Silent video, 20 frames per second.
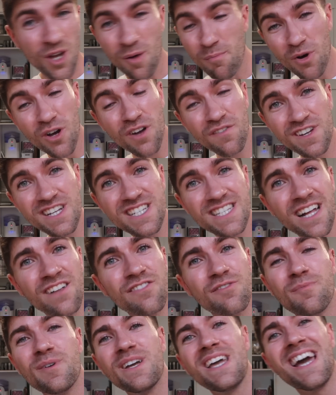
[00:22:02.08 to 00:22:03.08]
you can book it for
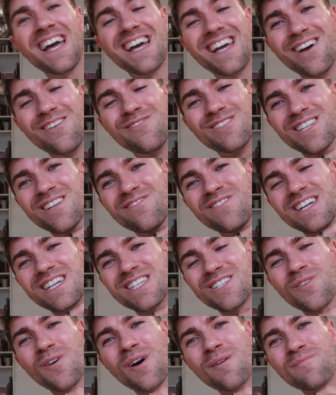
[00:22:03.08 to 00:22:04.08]
yourself. But yeah, it was lovely.
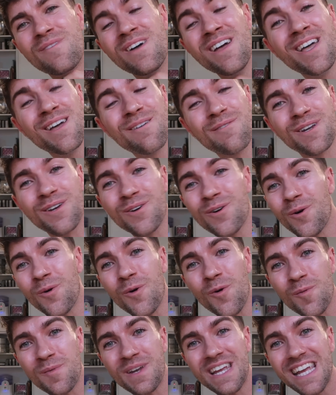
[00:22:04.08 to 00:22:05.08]
So I'm going to go
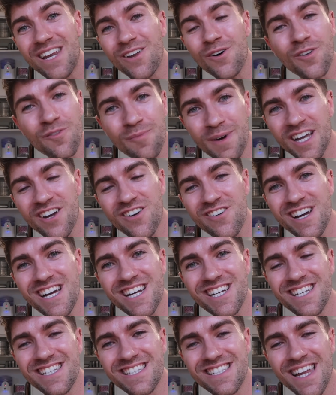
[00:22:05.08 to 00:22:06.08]
home and eat all of my
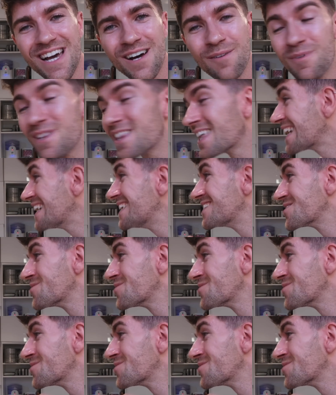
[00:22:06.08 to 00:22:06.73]
creations now. But thank you